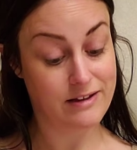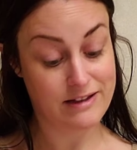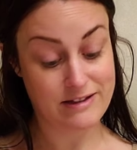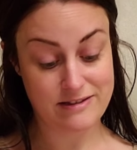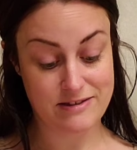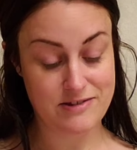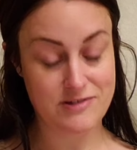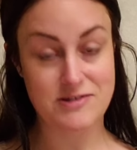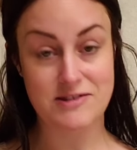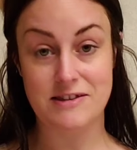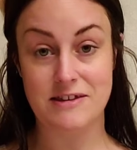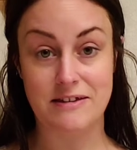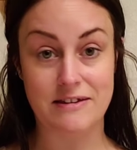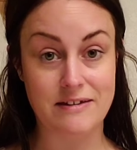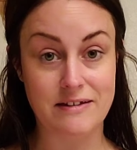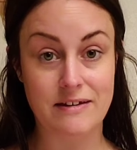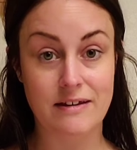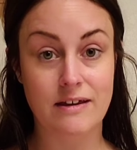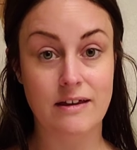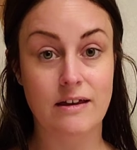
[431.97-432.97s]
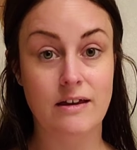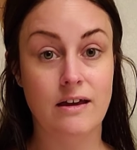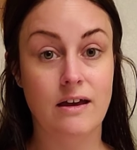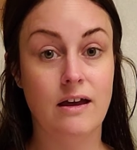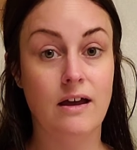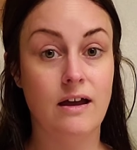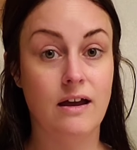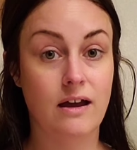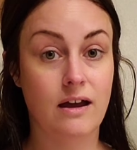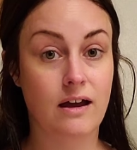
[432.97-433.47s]
want to see it,
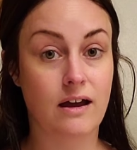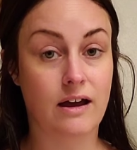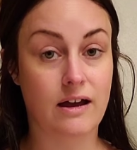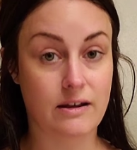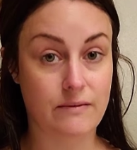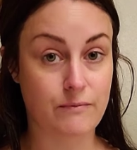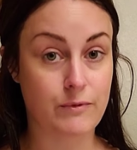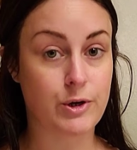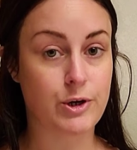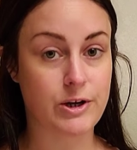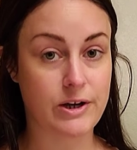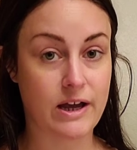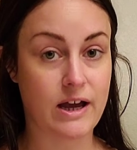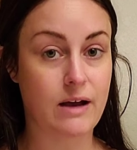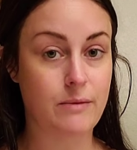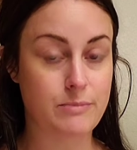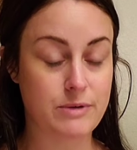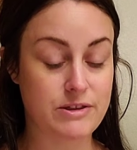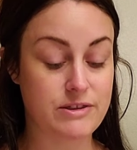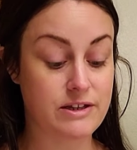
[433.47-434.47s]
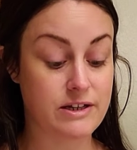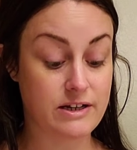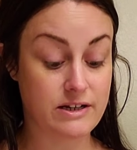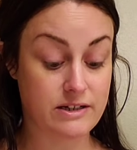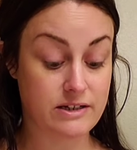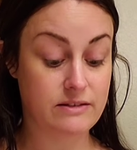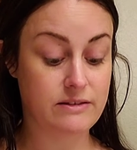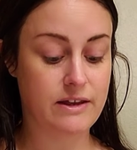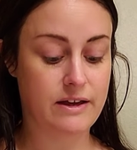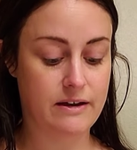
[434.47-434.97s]
I'm very happy that I
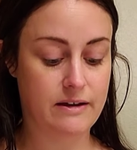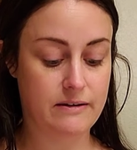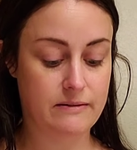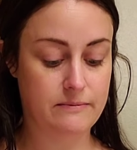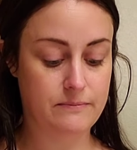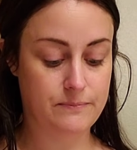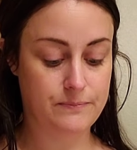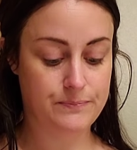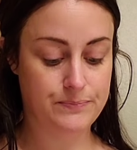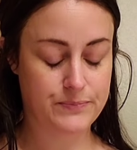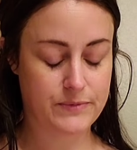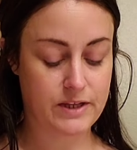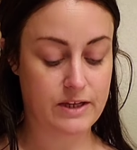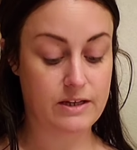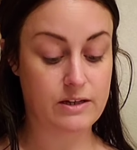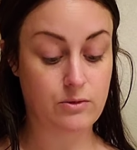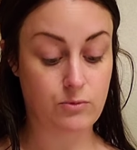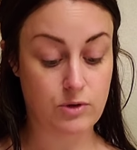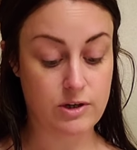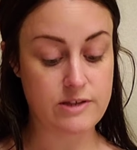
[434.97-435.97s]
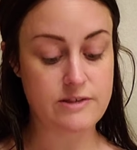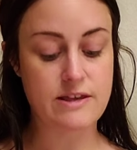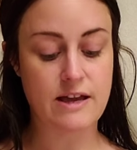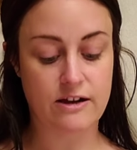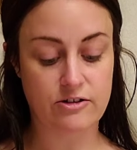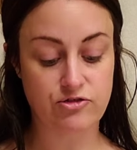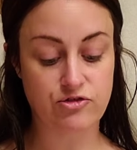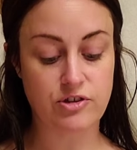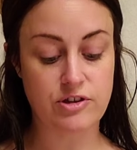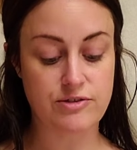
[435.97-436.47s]
did that. And I was
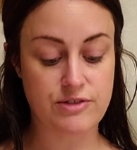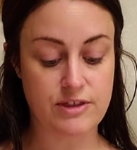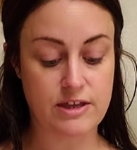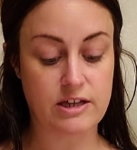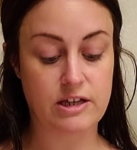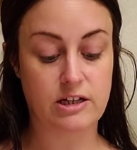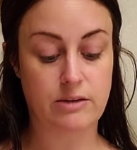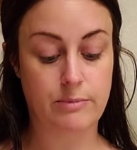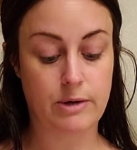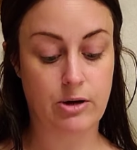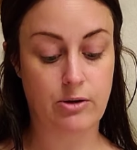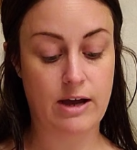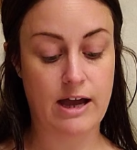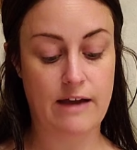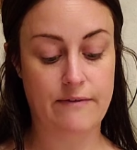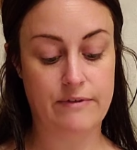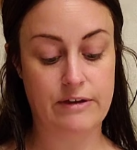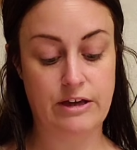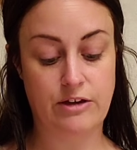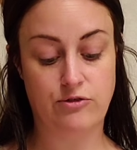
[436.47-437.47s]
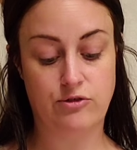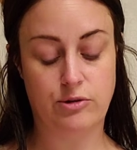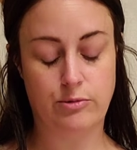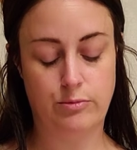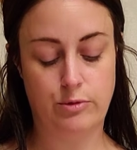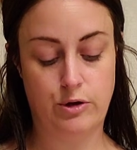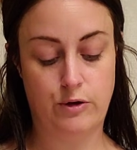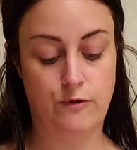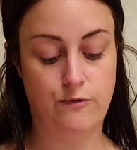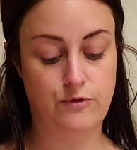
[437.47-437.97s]
actually thinking about having it
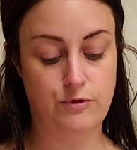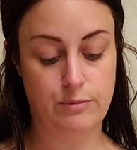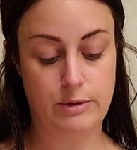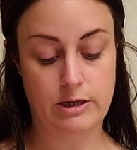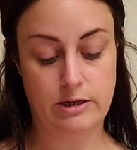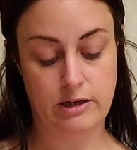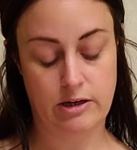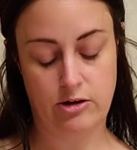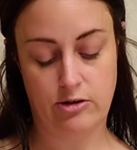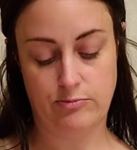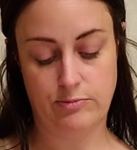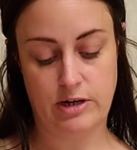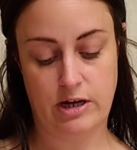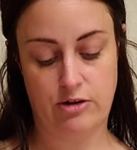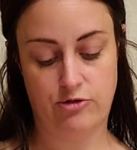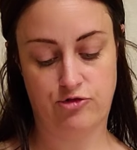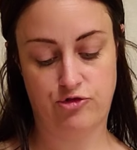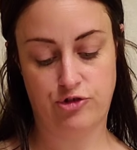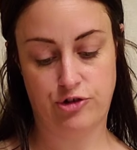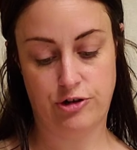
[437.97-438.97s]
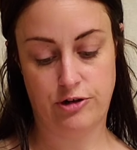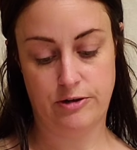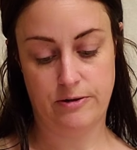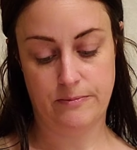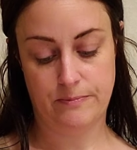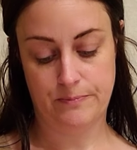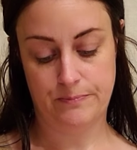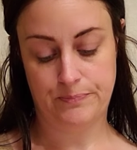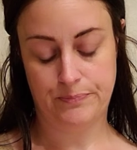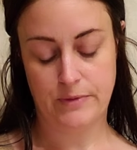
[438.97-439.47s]
removed, but now I'm not sure
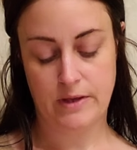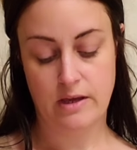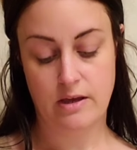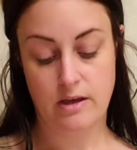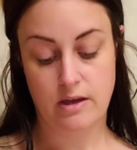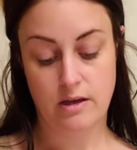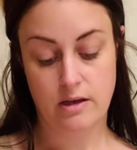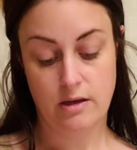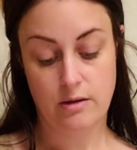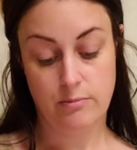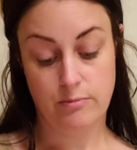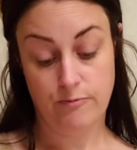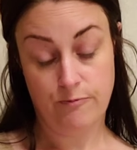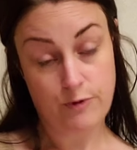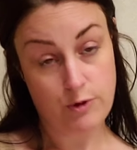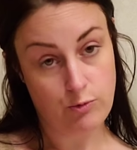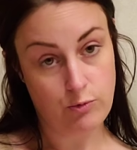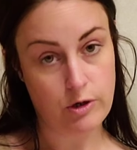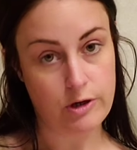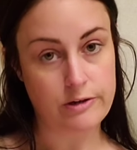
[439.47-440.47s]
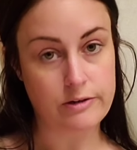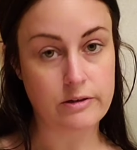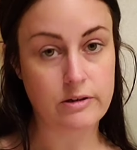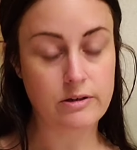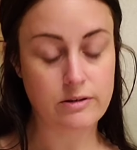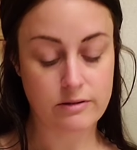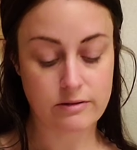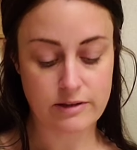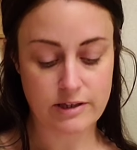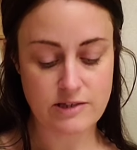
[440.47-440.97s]
for
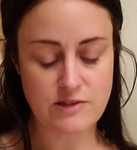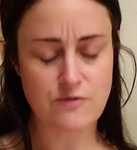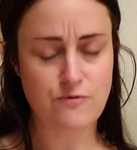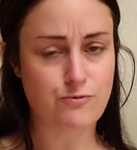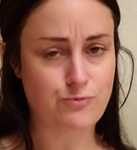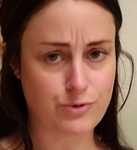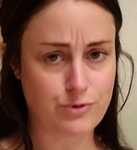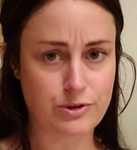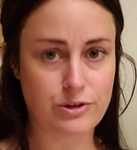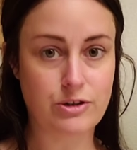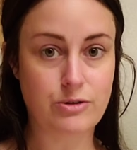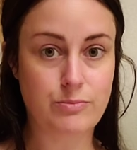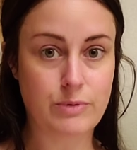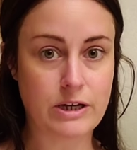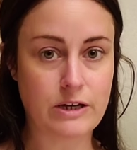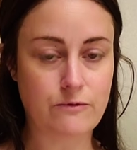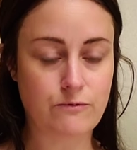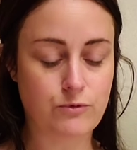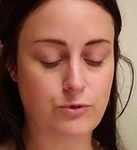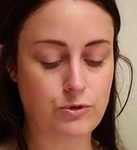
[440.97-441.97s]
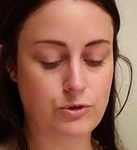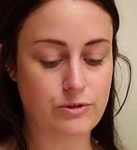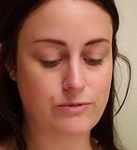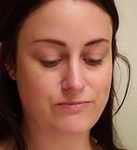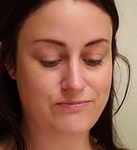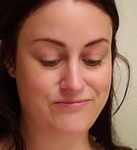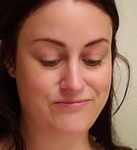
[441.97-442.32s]
one, that's really painful.